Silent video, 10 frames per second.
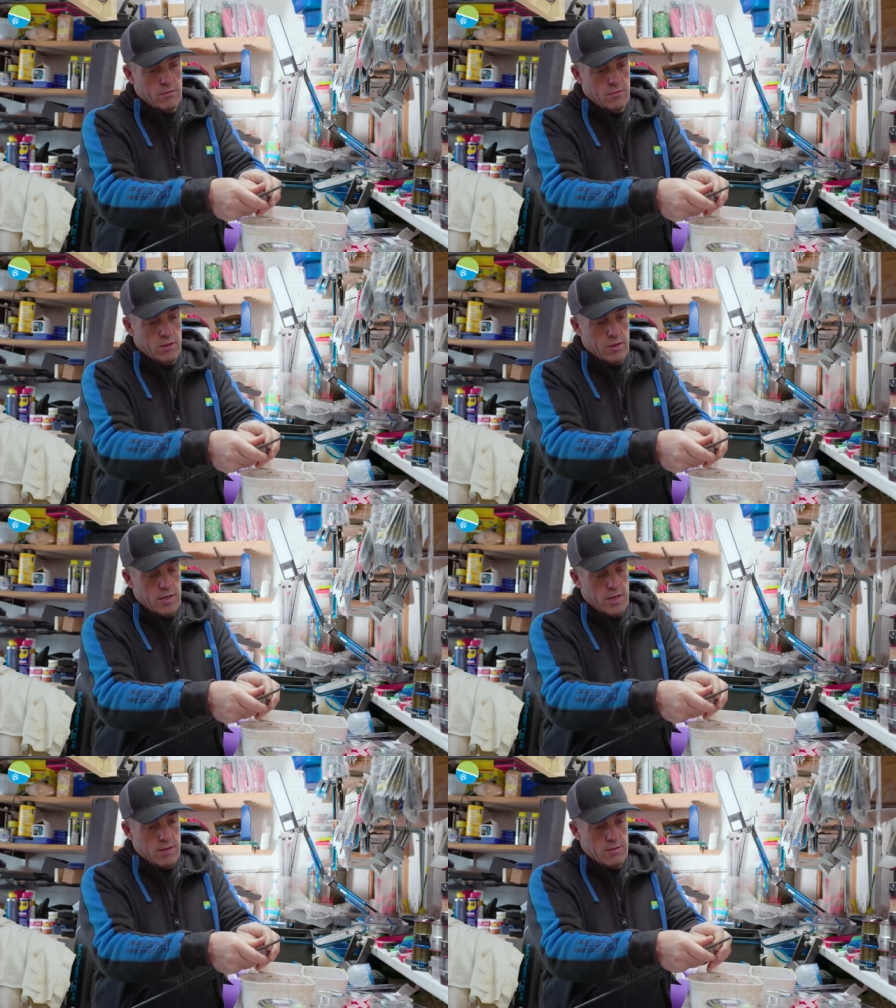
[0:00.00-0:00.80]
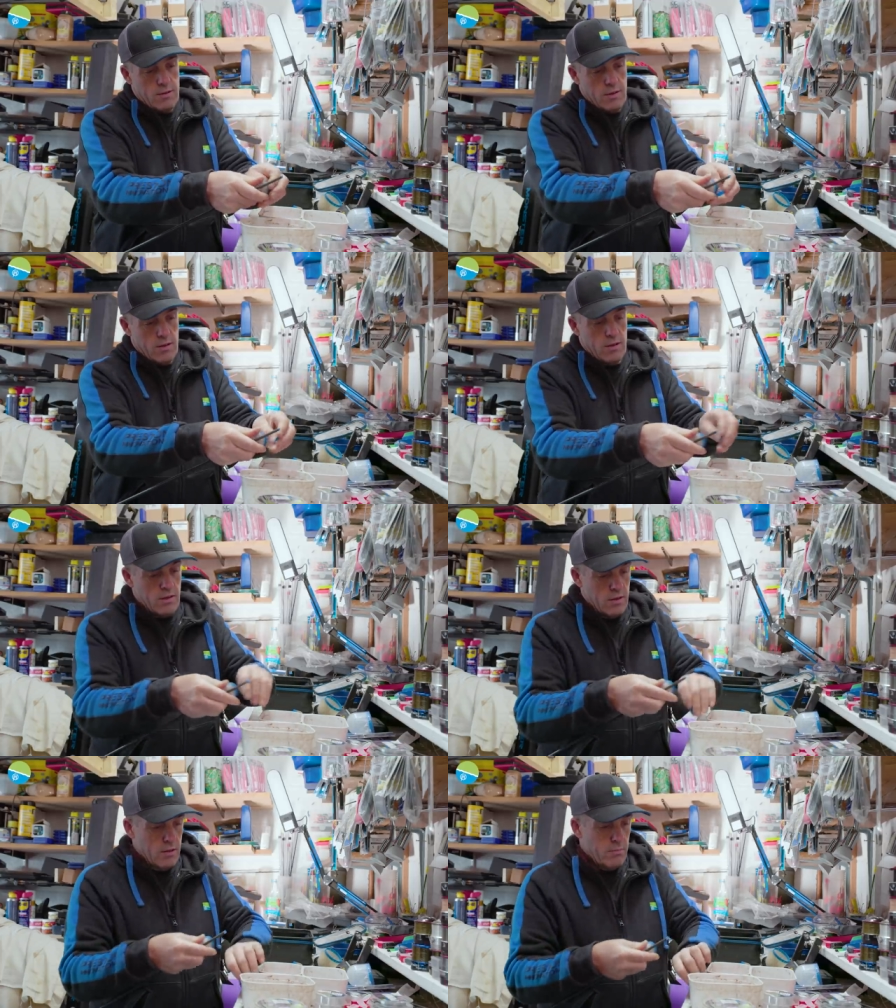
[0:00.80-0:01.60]
like that,
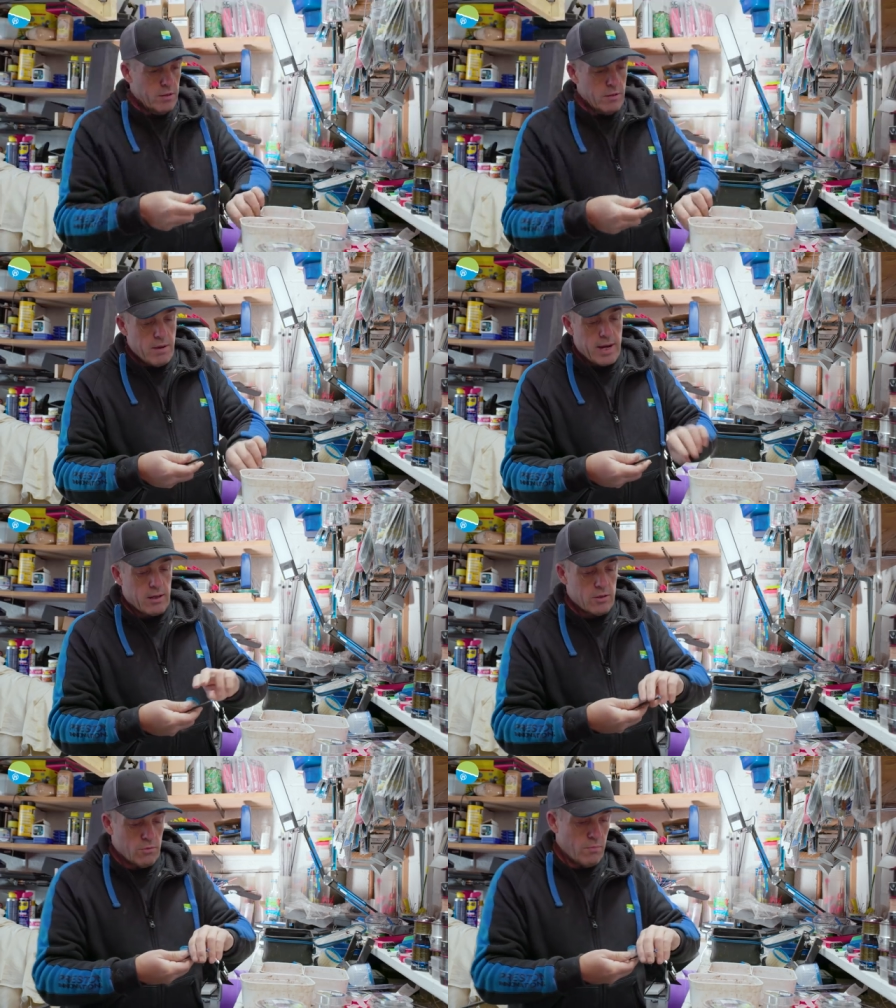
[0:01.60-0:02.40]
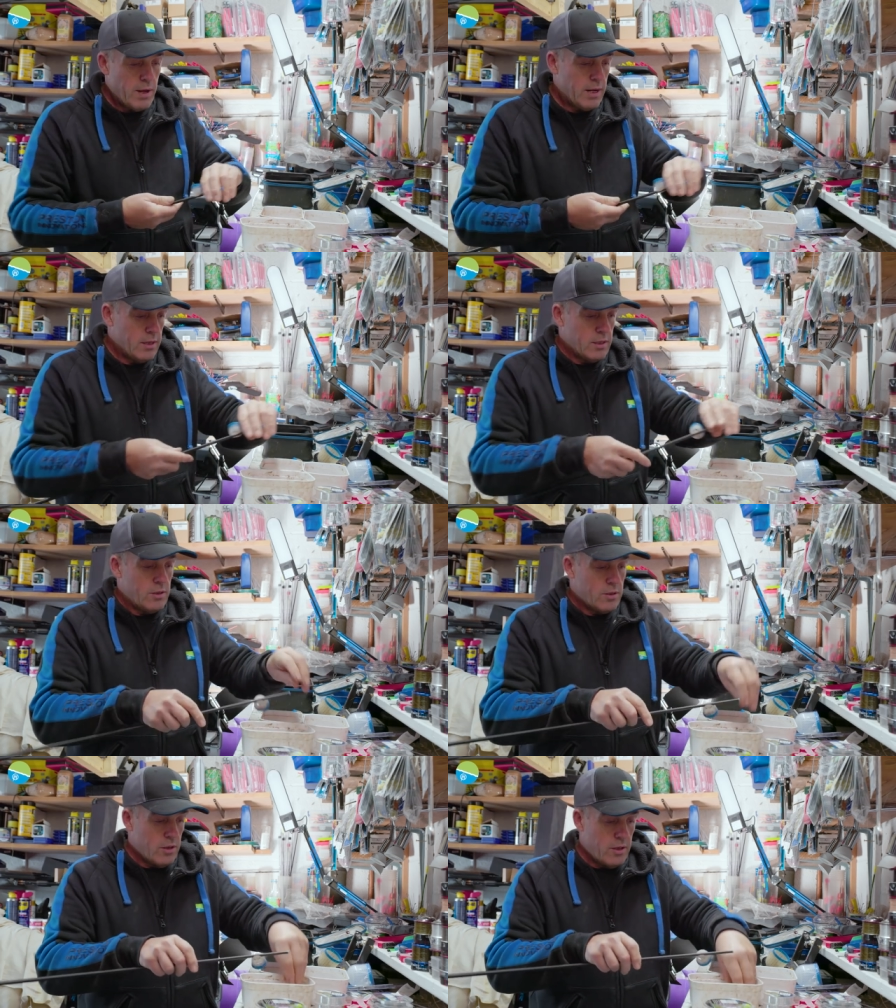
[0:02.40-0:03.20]
put the maggots or pellets
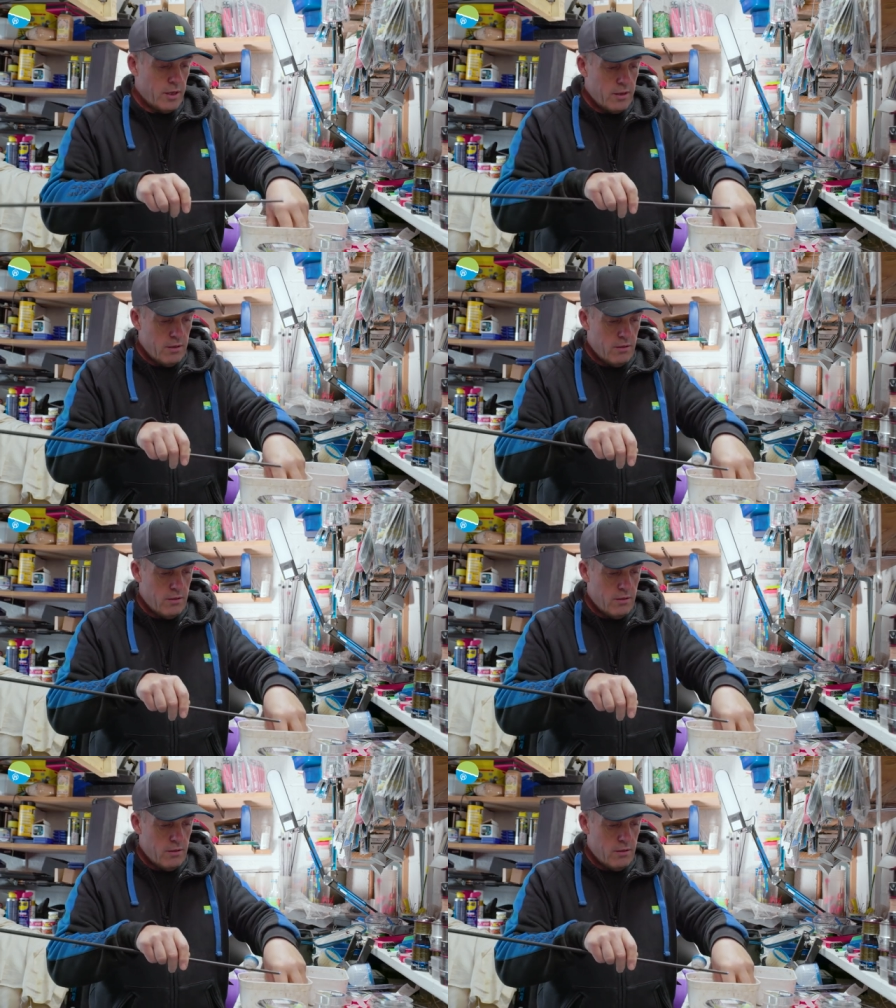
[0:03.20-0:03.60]
inside.